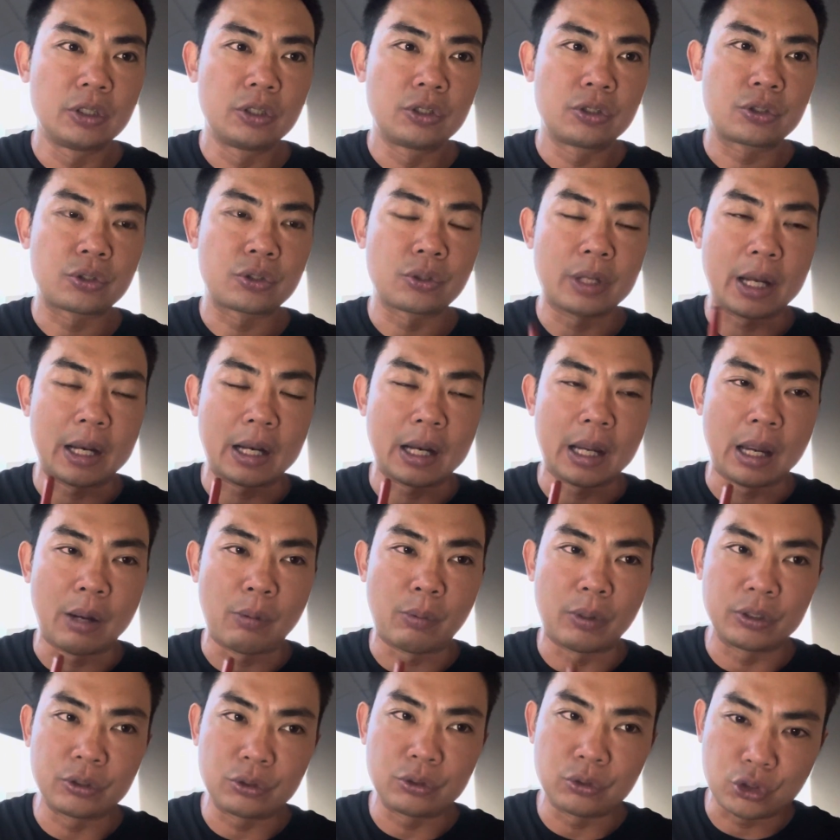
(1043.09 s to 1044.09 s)
so that I
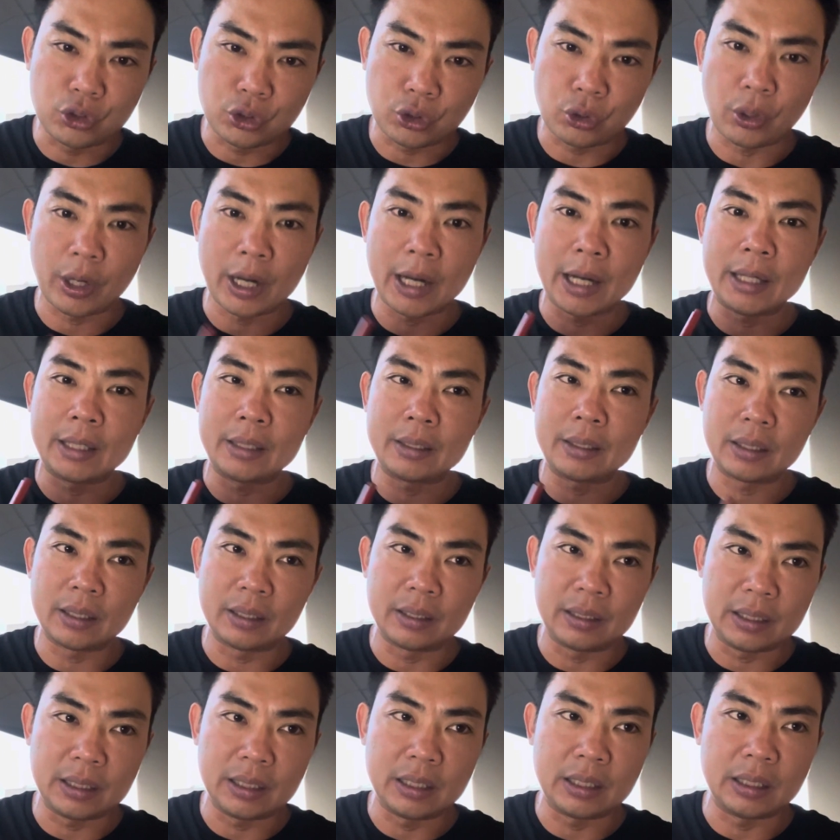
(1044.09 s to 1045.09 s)
want to train
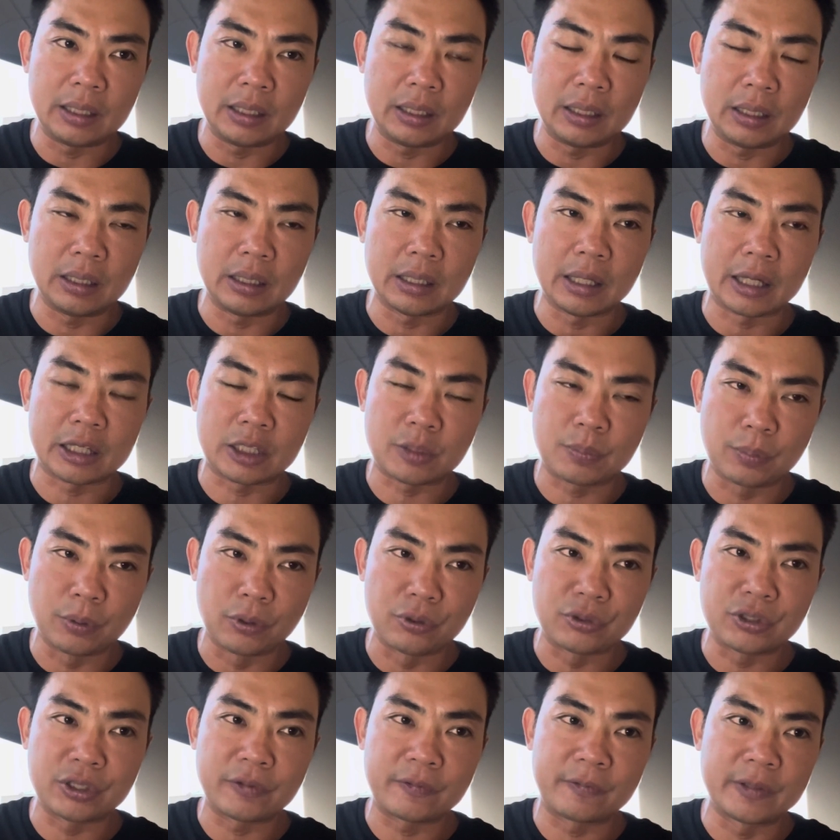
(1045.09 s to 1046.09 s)
the
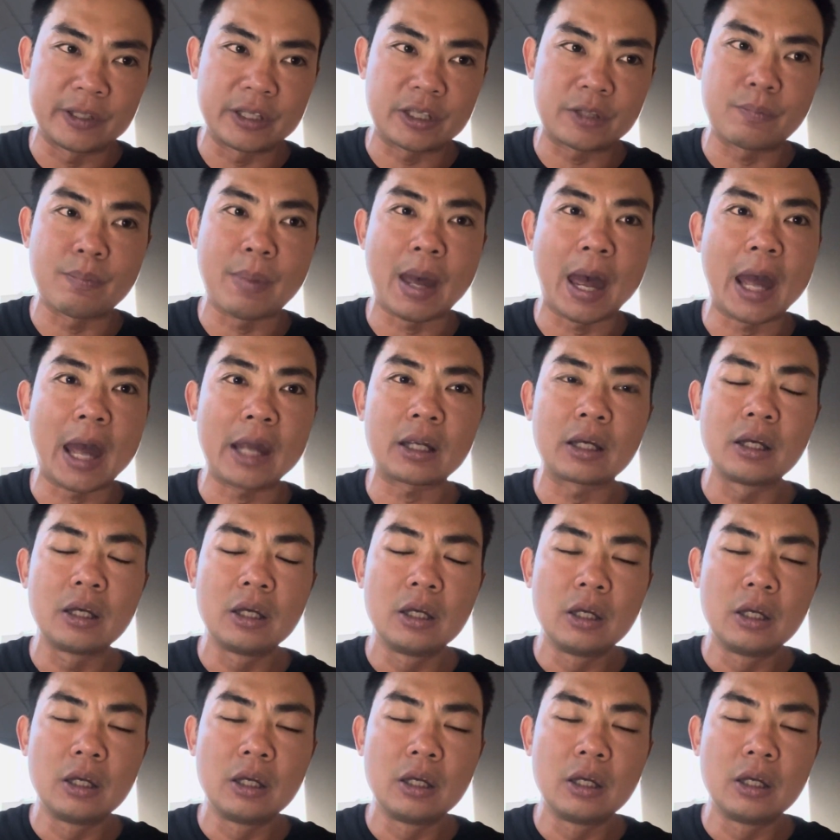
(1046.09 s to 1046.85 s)
explosiveness back.